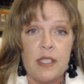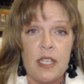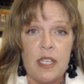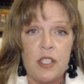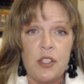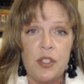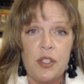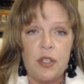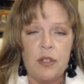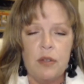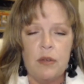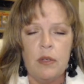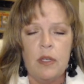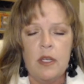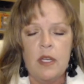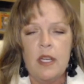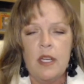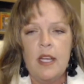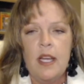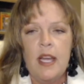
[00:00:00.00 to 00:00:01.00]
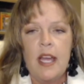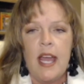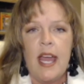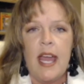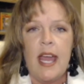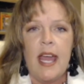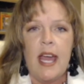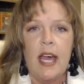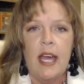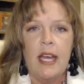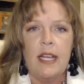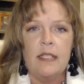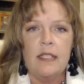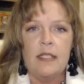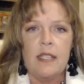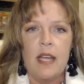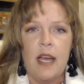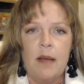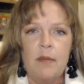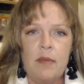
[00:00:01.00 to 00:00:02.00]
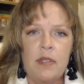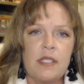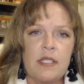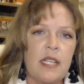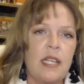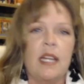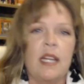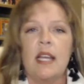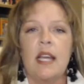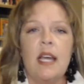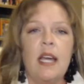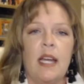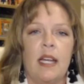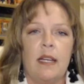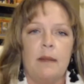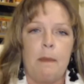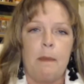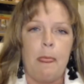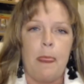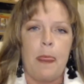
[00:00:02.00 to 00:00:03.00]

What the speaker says: issue, and I'm just going to kind of